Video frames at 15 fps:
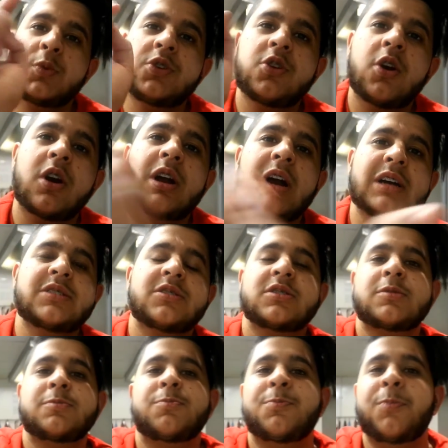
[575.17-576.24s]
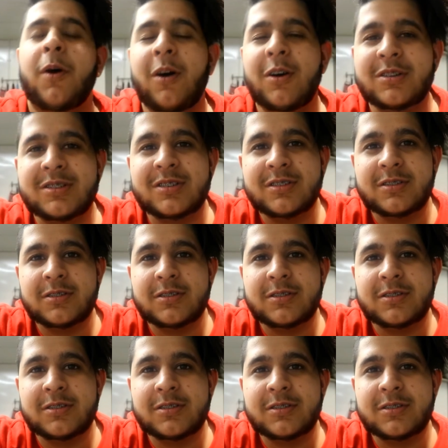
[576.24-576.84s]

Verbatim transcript: with your guys' support